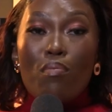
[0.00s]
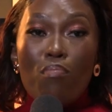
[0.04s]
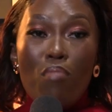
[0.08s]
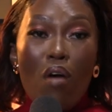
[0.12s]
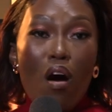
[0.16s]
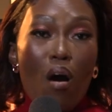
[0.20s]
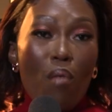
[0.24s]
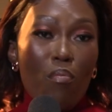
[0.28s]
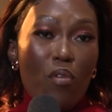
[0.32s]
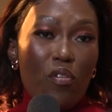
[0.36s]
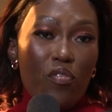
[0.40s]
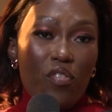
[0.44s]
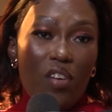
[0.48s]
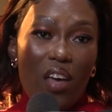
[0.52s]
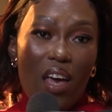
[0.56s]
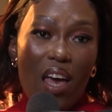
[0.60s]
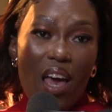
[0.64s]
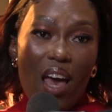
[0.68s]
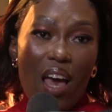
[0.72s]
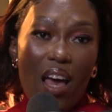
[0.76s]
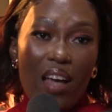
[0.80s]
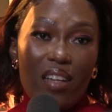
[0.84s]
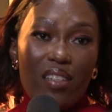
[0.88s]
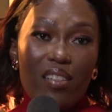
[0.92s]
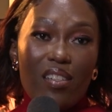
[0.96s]
the palm of your
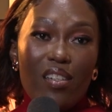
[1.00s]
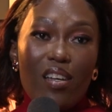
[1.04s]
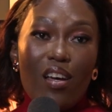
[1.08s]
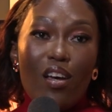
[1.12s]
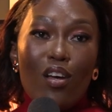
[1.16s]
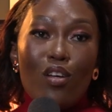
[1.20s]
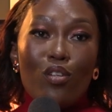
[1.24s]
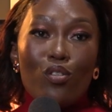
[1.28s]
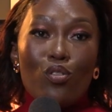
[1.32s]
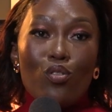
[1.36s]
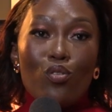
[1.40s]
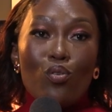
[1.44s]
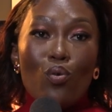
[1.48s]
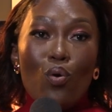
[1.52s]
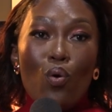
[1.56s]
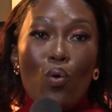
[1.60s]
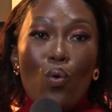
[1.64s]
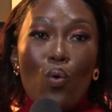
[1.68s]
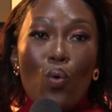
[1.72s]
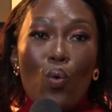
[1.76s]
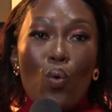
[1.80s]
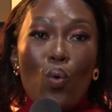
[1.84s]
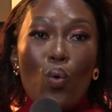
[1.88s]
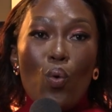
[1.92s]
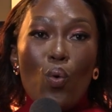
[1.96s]
hand.
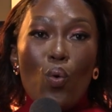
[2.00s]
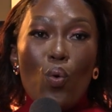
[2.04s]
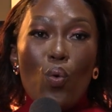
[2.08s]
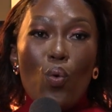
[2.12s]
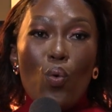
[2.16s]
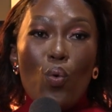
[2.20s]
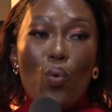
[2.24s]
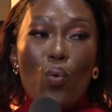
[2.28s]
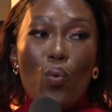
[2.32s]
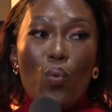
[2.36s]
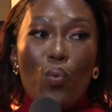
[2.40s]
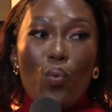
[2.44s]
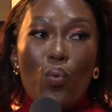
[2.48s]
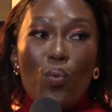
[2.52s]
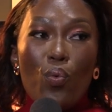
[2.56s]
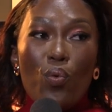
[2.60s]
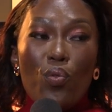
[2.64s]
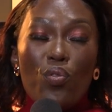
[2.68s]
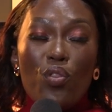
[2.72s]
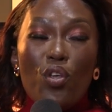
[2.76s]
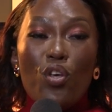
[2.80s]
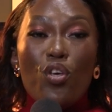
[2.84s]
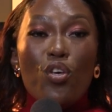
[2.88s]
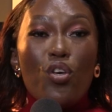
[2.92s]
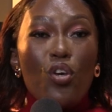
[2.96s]
So
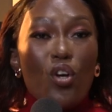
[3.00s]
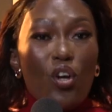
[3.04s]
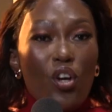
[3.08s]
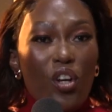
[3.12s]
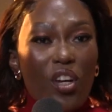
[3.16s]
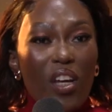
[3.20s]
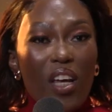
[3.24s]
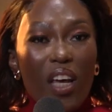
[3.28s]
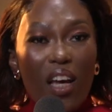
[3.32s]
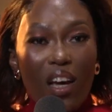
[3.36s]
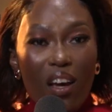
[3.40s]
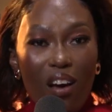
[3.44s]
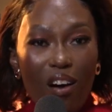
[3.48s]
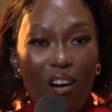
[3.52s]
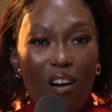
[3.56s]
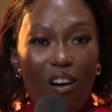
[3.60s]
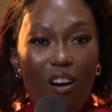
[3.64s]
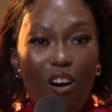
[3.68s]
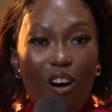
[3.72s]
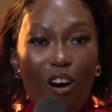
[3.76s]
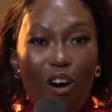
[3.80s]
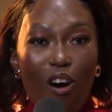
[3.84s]
the yearning